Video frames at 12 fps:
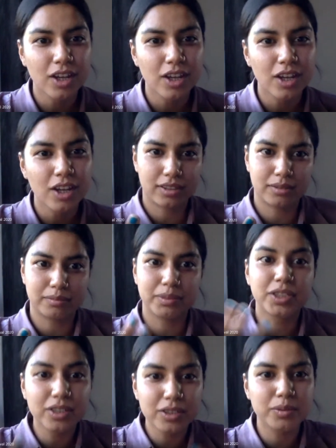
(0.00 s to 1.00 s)
whole, uh,
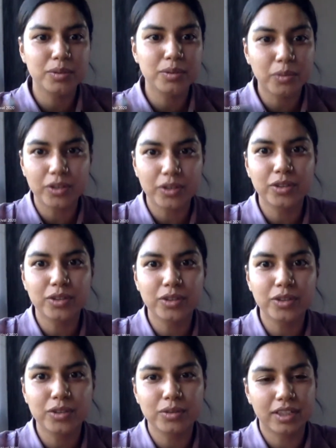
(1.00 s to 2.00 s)
because we want to
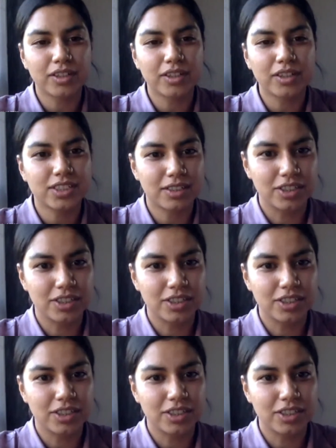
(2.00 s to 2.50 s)
encourage that